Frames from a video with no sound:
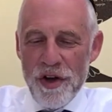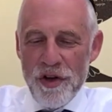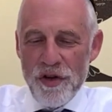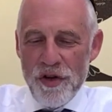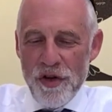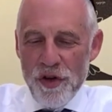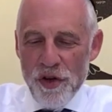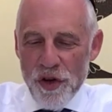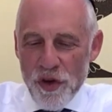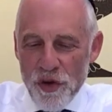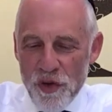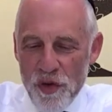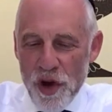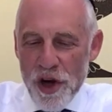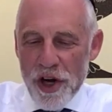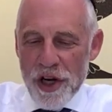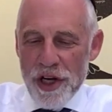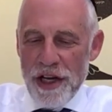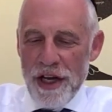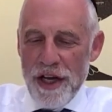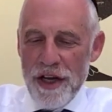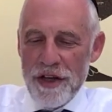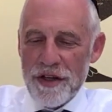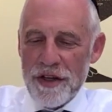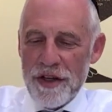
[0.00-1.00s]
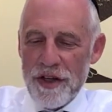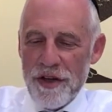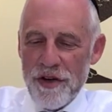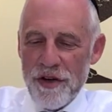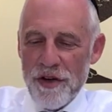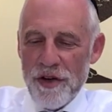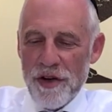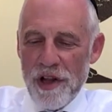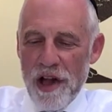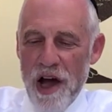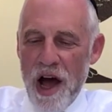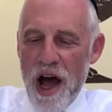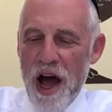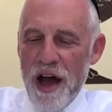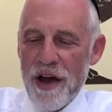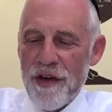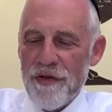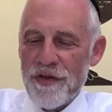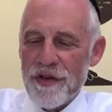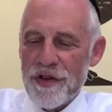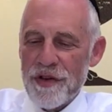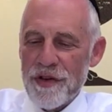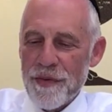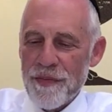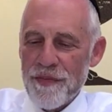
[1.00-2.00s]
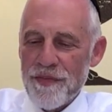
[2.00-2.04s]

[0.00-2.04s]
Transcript: to the Ruchnias in your lives.